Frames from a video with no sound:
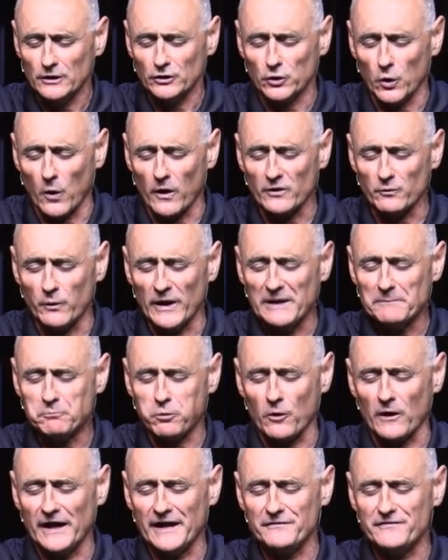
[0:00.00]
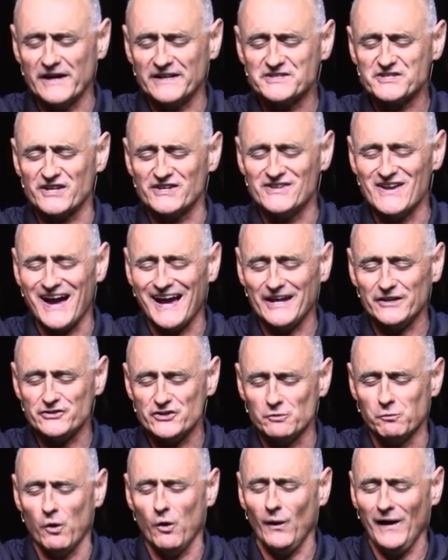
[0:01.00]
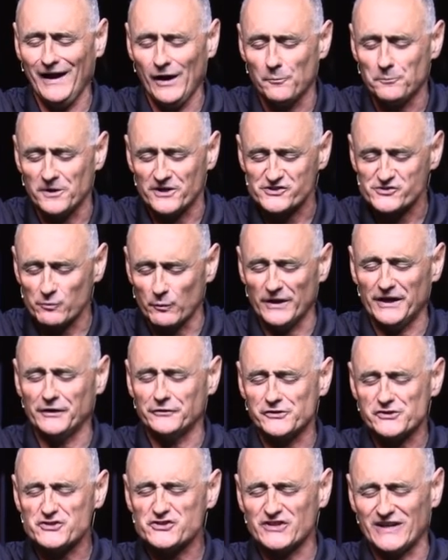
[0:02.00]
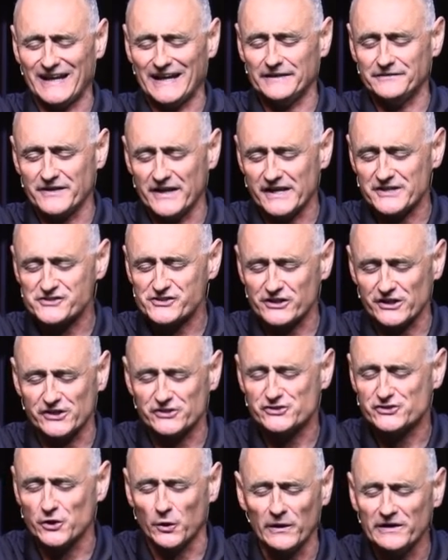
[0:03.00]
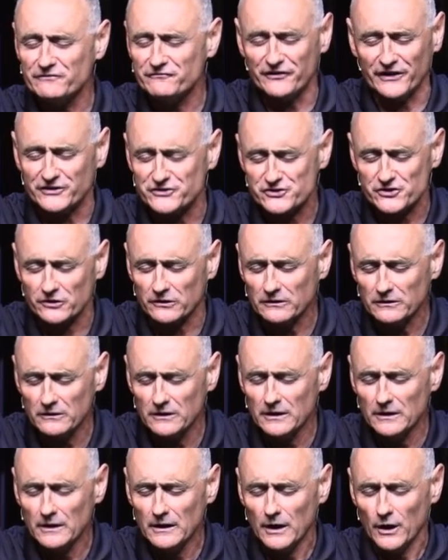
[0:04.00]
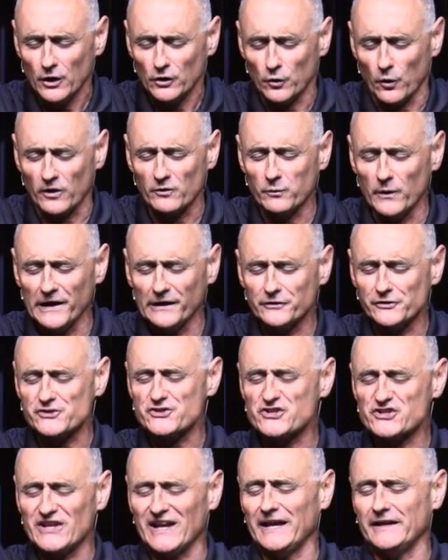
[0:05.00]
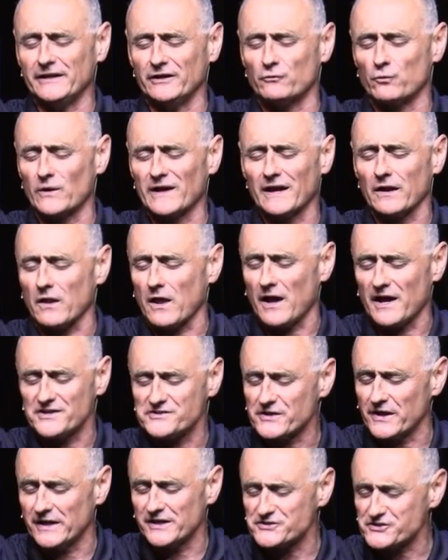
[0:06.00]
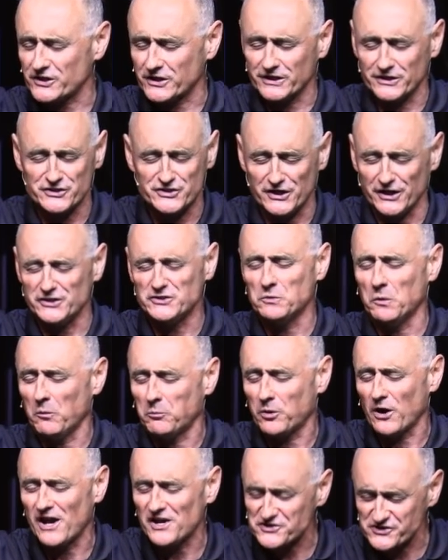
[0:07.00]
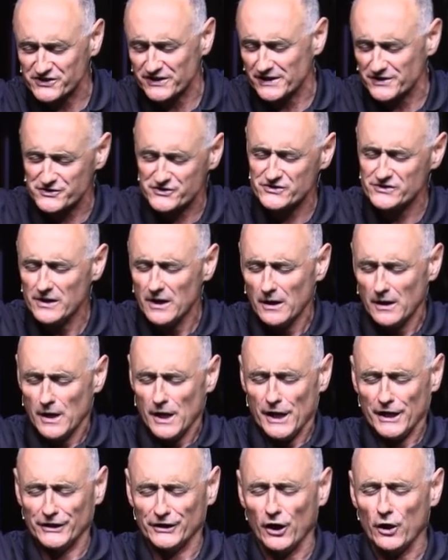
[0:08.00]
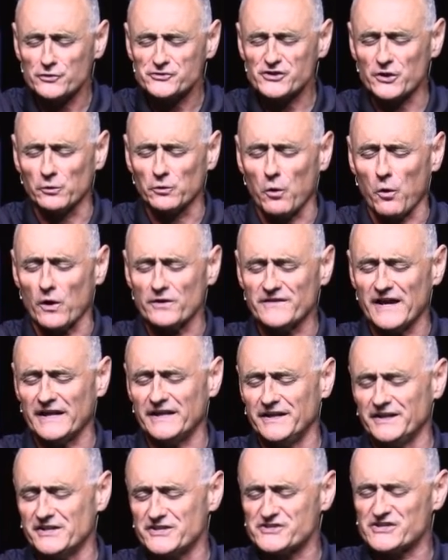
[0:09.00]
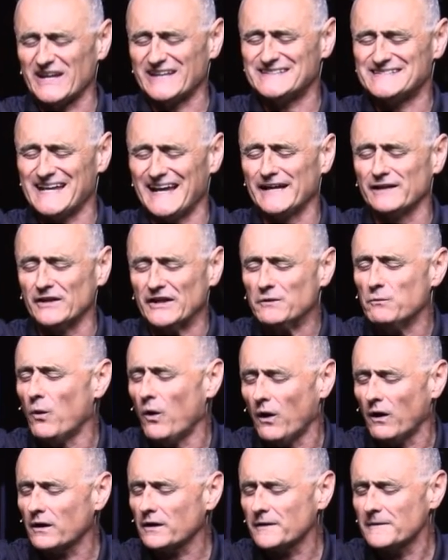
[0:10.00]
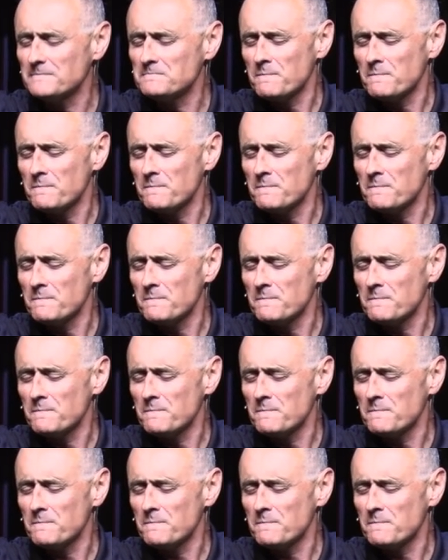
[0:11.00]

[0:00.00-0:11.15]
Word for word: Lord, we pray that tonight you will help us. We understand that it's got a joint venture. Lord, we understand and realize that it's a continual process. And also, Lord, that it is a daily walk.